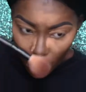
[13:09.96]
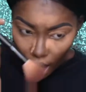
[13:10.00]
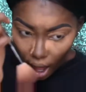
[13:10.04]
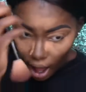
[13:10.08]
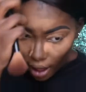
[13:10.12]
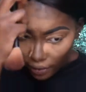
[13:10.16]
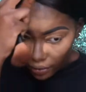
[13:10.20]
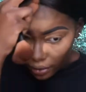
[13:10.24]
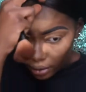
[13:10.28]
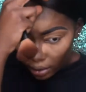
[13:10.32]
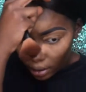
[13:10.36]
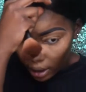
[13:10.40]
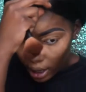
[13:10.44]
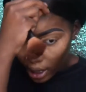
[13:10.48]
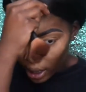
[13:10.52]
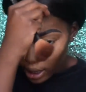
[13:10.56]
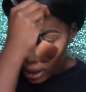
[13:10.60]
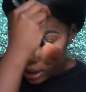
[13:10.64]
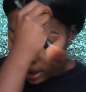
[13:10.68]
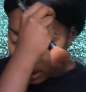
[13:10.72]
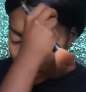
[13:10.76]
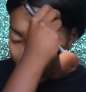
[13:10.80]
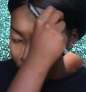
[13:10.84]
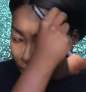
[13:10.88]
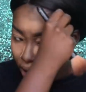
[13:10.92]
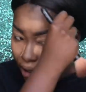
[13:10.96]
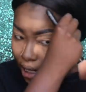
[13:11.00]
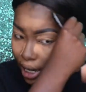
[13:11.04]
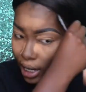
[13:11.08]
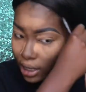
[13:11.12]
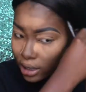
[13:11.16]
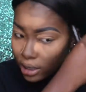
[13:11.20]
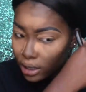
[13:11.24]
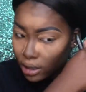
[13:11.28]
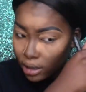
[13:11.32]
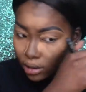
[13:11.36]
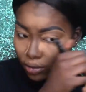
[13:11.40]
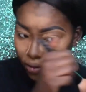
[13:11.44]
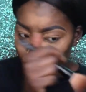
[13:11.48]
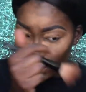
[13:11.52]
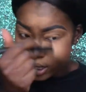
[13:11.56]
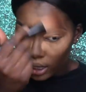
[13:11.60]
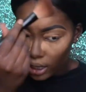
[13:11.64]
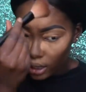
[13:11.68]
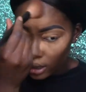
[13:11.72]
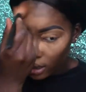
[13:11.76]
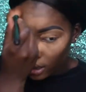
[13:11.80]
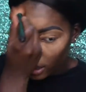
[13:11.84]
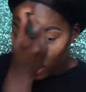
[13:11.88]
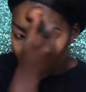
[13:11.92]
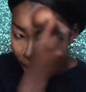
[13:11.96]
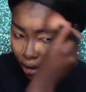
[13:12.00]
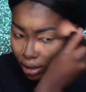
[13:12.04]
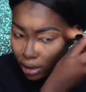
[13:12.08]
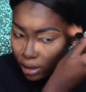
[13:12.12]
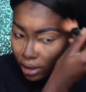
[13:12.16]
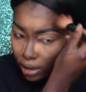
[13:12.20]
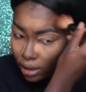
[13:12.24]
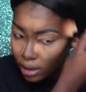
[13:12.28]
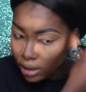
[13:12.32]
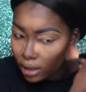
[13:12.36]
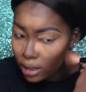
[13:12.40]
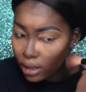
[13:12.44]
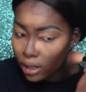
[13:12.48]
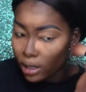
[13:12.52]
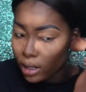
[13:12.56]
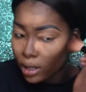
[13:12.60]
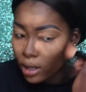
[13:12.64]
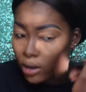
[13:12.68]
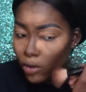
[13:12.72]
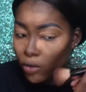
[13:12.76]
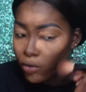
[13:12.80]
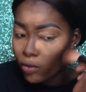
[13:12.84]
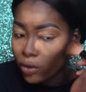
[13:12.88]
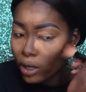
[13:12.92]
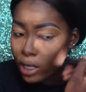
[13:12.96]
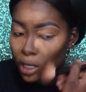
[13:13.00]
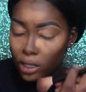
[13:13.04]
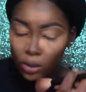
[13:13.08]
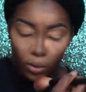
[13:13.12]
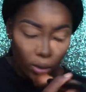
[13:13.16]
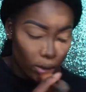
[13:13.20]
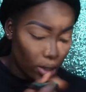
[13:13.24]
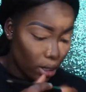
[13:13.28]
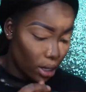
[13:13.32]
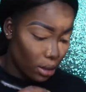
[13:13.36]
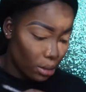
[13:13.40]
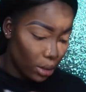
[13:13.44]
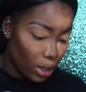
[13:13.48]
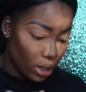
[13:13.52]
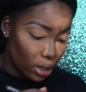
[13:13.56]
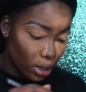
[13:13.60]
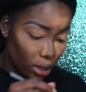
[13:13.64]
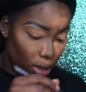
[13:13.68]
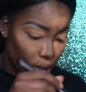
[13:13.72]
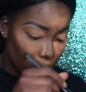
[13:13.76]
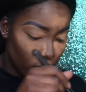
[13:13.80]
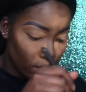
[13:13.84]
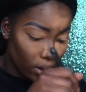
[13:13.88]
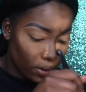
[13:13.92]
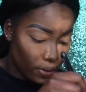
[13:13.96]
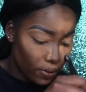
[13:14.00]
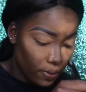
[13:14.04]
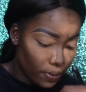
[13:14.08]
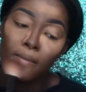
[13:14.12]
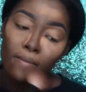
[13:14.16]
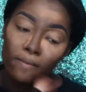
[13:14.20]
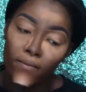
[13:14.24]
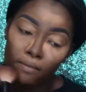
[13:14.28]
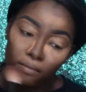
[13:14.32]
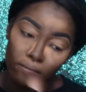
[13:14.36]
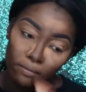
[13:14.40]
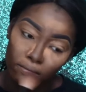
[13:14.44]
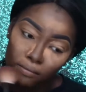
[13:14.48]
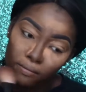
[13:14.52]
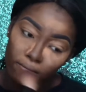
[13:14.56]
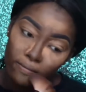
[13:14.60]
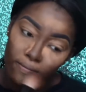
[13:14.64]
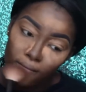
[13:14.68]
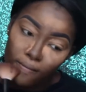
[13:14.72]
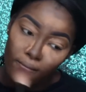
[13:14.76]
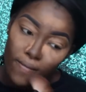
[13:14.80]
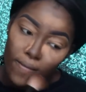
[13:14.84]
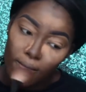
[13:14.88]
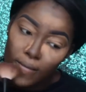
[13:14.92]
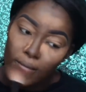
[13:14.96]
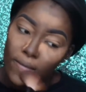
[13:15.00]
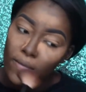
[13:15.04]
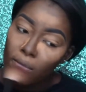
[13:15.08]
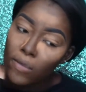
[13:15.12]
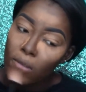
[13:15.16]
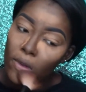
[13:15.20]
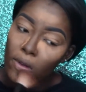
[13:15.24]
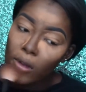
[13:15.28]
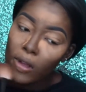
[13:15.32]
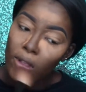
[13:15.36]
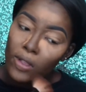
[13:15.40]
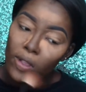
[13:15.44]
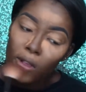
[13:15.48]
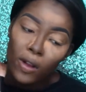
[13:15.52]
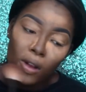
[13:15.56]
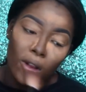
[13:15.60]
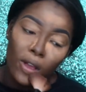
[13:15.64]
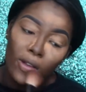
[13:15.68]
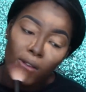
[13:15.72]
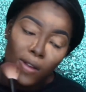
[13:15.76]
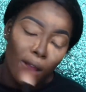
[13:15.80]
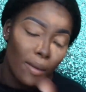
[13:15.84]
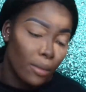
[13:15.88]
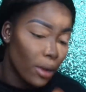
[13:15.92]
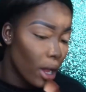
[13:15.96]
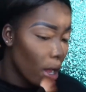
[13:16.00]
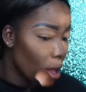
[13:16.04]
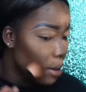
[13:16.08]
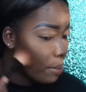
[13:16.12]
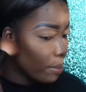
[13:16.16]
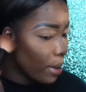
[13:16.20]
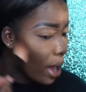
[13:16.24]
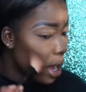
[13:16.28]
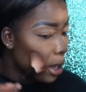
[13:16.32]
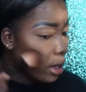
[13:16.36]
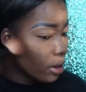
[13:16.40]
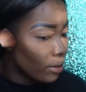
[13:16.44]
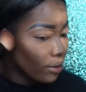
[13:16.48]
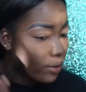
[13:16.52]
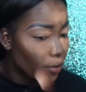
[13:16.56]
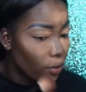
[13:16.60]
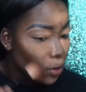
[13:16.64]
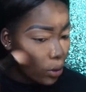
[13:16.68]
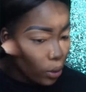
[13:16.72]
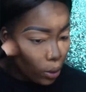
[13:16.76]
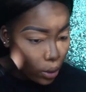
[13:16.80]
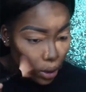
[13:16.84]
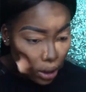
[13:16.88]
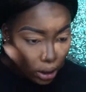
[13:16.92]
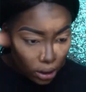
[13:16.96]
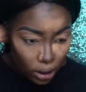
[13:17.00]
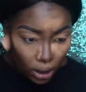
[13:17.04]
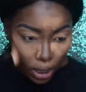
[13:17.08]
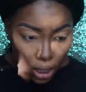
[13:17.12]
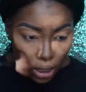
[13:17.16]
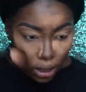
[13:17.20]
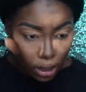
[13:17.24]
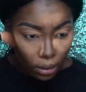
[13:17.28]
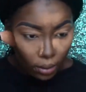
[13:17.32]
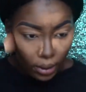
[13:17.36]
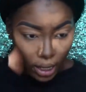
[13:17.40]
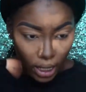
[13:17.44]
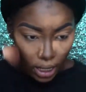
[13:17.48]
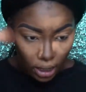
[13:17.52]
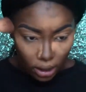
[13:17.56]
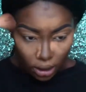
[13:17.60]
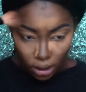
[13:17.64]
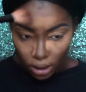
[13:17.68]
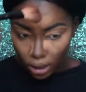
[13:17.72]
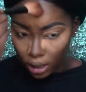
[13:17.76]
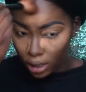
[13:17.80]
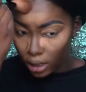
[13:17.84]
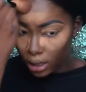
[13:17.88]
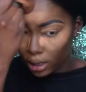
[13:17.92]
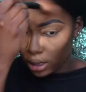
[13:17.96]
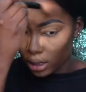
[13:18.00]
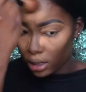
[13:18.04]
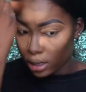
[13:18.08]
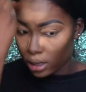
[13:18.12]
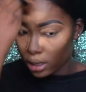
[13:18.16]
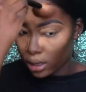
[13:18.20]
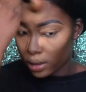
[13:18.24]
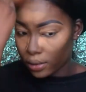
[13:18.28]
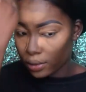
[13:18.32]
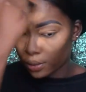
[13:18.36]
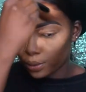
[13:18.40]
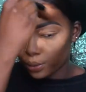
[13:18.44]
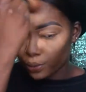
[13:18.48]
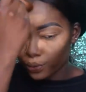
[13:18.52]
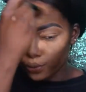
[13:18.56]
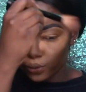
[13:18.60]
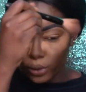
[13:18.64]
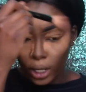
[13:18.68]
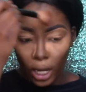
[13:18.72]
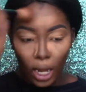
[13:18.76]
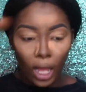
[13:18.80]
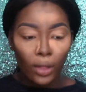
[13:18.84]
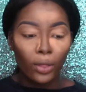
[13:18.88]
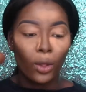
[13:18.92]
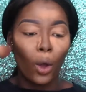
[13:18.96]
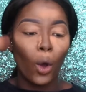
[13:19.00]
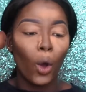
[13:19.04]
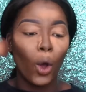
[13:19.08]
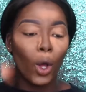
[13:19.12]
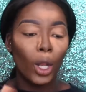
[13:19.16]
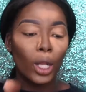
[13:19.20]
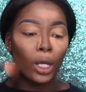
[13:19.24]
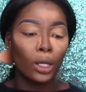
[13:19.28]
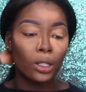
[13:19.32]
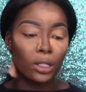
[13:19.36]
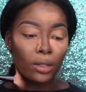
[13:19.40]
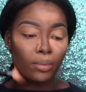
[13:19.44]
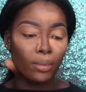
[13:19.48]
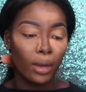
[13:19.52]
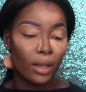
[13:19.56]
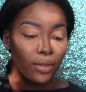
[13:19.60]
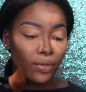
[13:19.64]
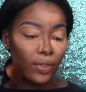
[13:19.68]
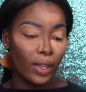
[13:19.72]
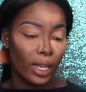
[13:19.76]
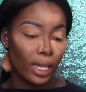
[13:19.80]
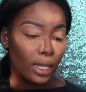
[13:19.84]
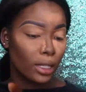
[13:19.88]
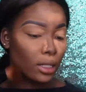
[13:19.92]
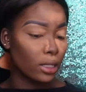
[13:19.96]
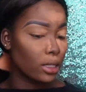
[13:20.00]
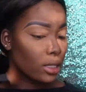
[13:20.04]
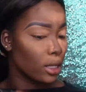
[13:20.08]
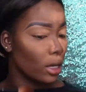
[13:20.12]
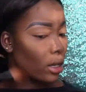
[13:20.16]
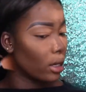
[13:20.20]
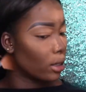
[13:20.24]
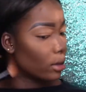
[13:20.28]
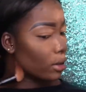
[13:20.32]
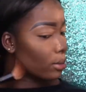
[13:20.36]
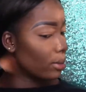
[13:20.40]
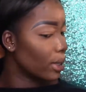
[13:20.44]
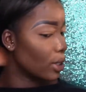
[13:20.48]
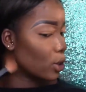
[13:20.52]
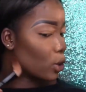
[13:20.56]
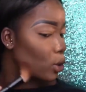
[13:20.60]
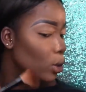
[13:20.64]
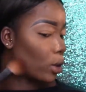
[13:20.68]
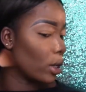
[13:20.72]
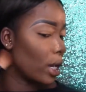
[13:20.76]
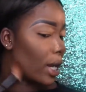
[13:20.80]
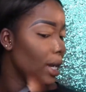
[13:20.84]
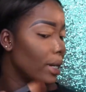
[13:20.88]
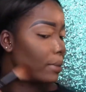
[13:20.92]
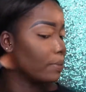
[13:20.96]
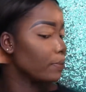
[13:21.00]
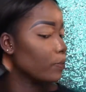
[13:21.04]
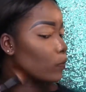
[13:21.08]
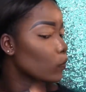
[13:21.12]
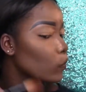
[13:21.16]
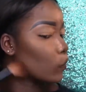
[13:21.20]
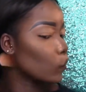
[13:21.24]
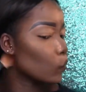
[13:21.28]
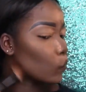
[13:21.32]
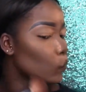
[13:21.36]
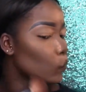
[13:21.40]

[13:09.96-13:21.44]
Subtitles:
I feel like this is actually the realest with her music. Okay, so literally I'm going back and forward in the places, like the hollows of my face, so my jawline,